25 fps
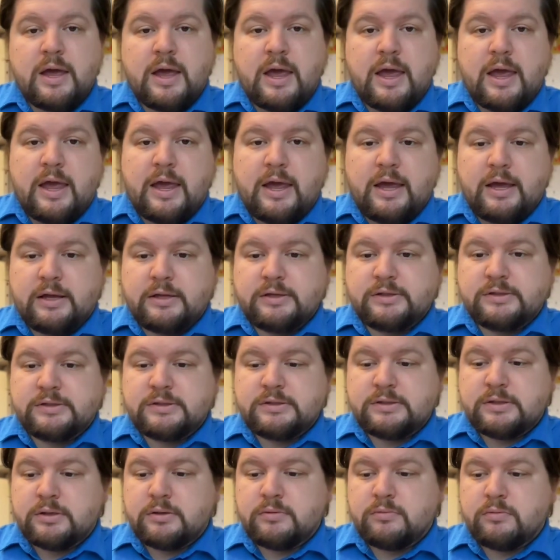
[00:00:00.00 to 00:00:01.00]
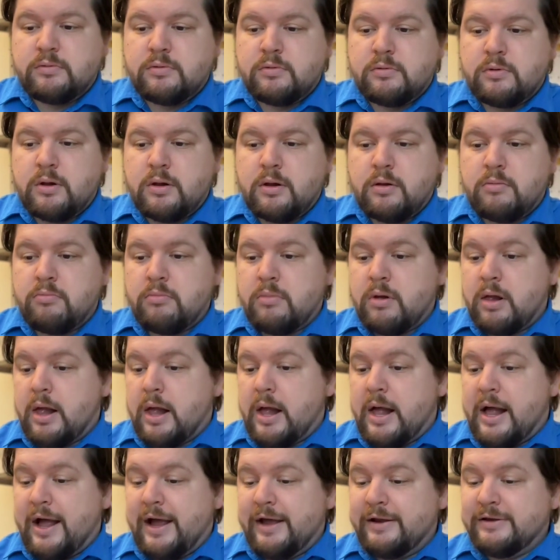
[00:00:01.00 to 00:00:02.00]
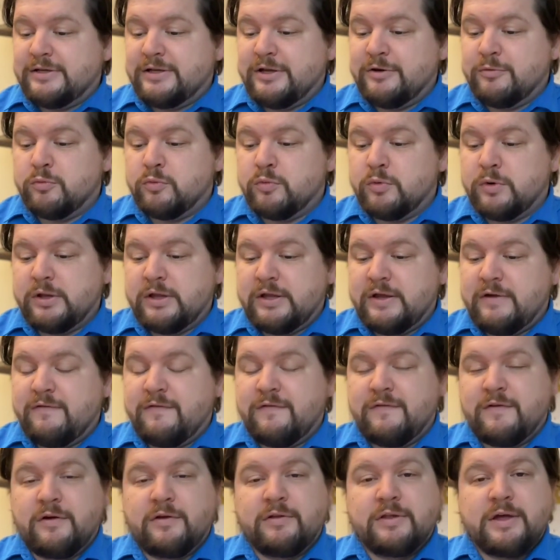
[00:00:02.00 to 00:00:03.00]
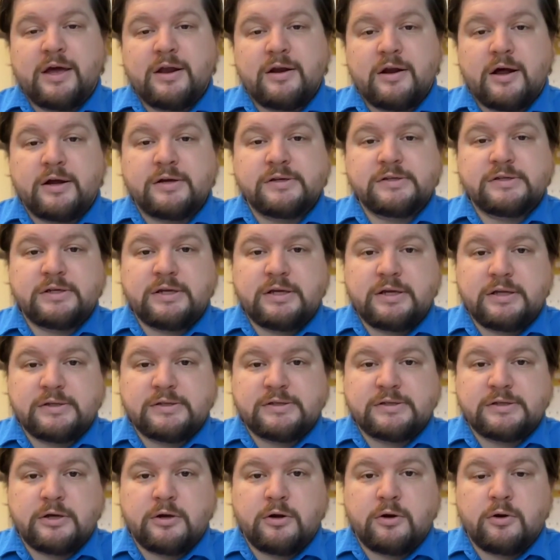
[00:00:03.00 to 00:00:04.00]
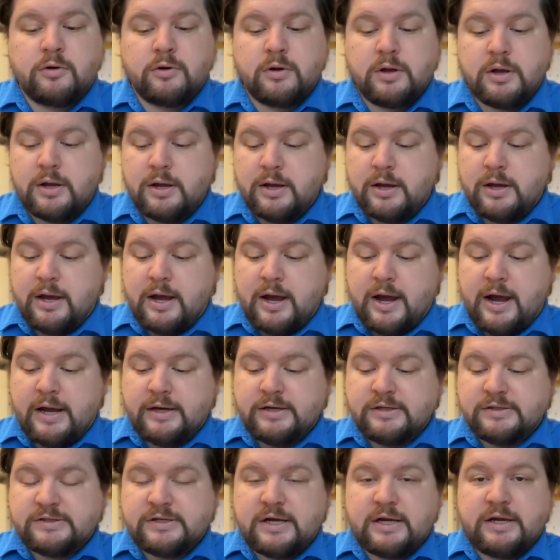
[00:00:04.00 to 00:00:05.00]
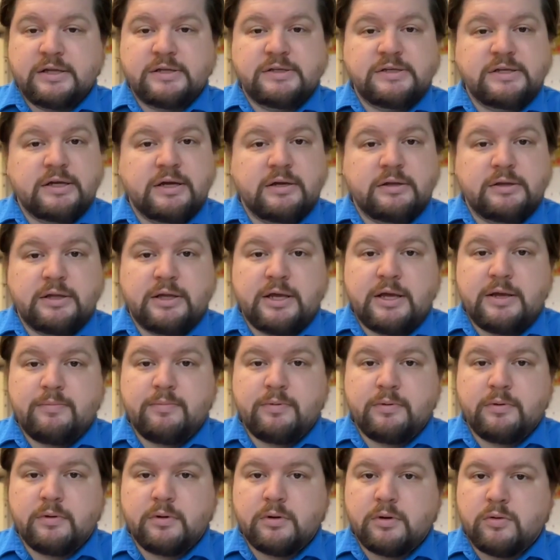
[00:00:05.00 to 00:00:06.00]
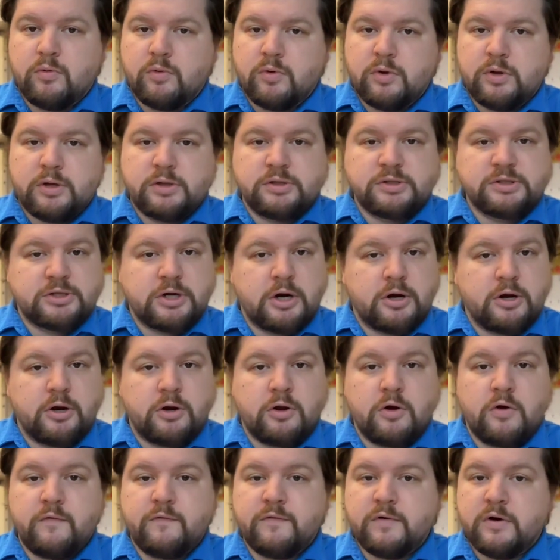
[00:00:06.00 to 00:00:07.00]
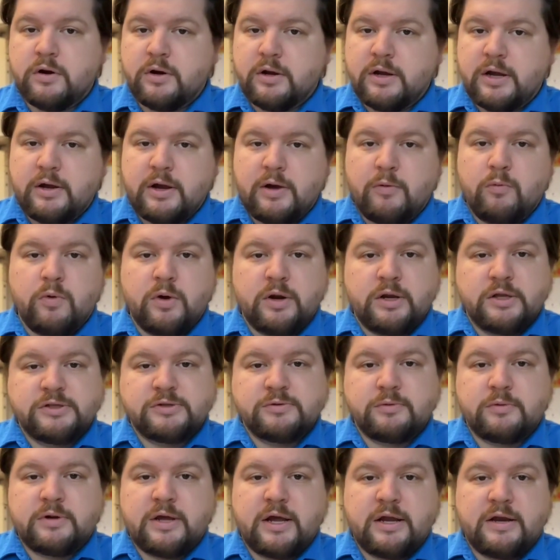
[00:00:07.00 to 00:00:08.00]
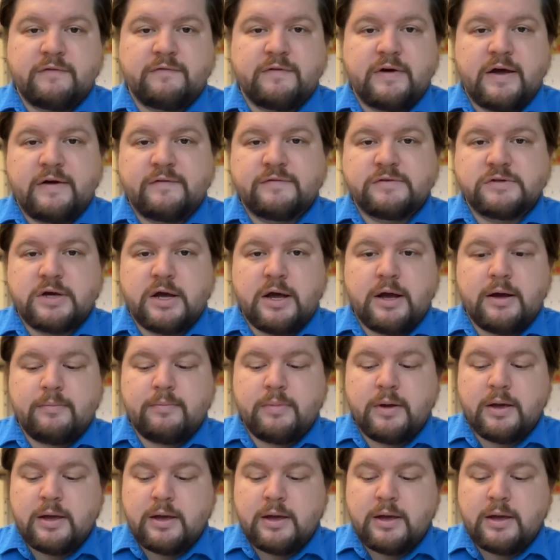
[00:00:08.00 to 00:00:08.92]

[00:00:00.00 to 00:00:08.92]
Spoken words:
And I didn't really feel that, honestly, until I decided to take a leap, started over, went into a 9-to-5 job,